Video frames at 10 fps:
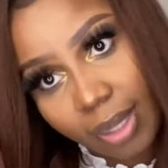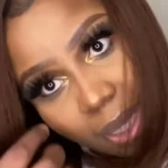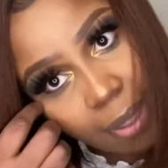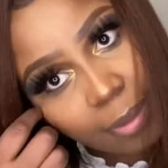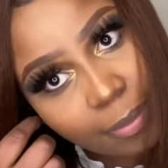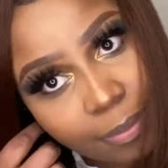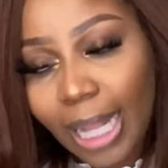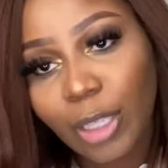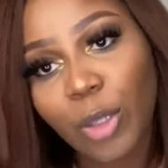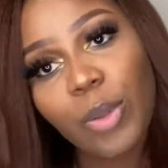Now,
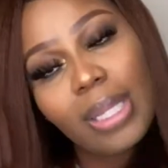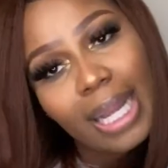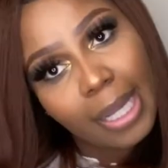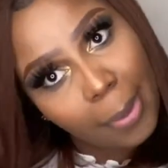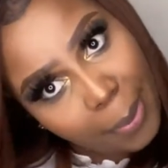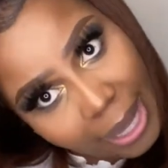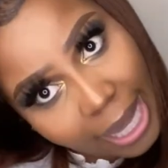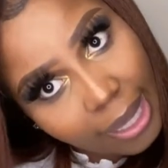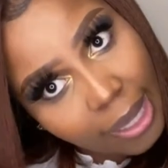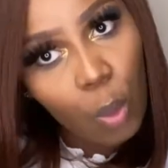I do like it
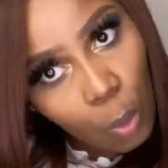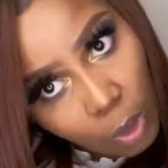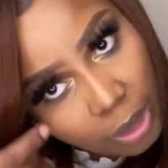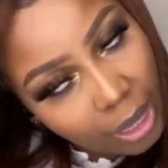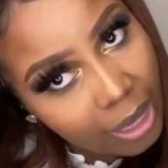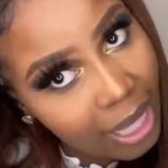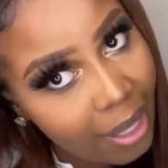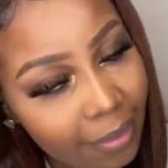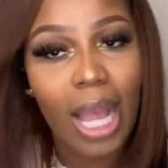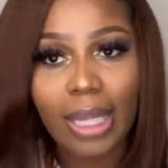better on the left.
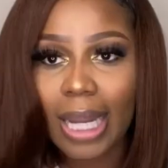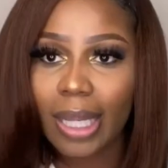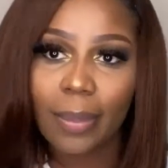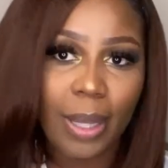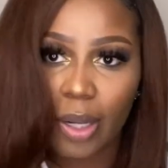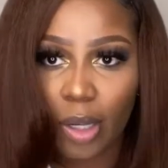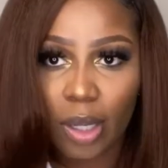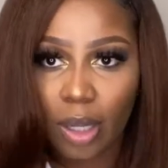I like it better.